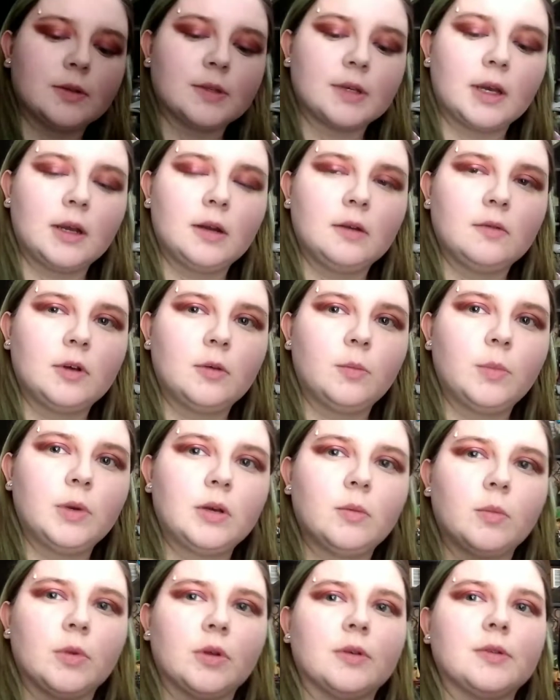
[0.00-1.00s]
kind of
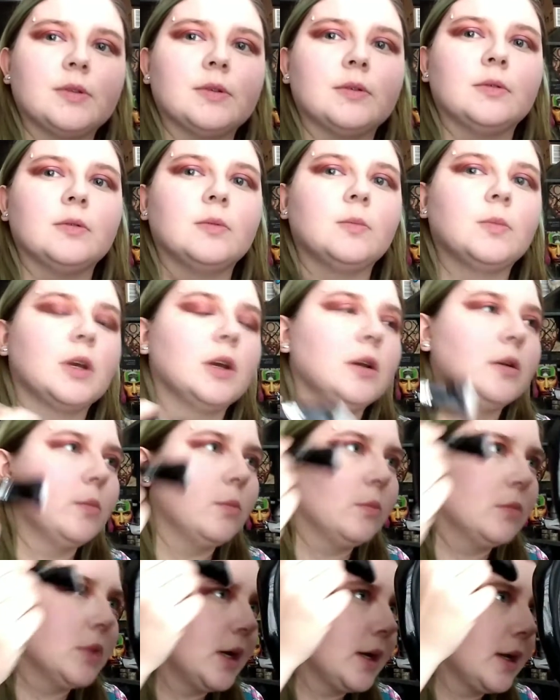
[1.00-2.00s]
helping, but also I'm kind
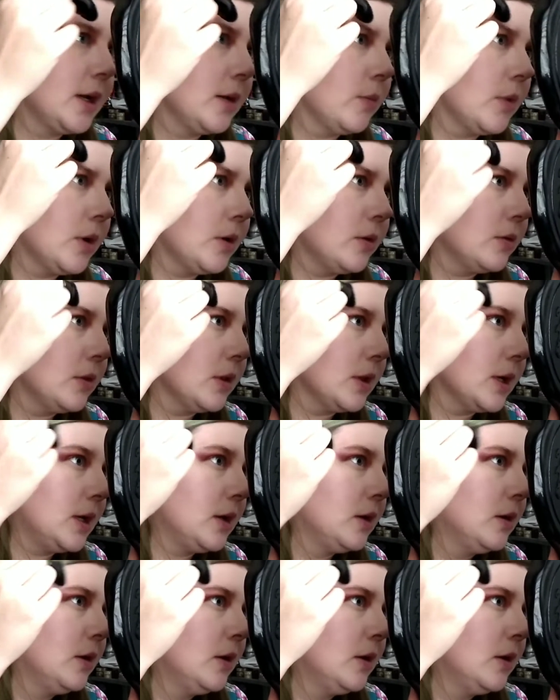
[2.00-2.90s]
of blocking my own light.